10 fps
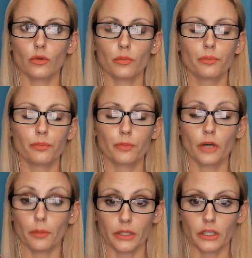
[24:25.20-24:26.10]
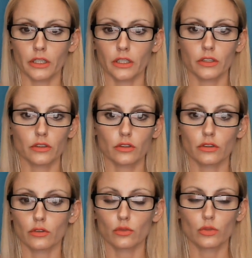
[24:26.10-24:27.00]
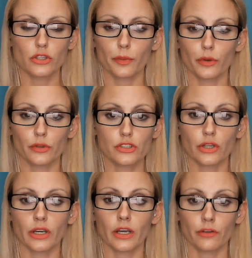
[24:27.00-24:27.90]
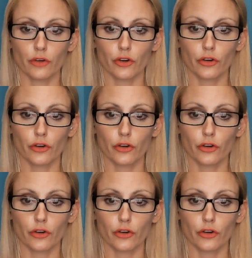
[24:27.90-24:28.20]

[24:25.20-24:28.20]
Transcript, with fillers: company was supposed to ever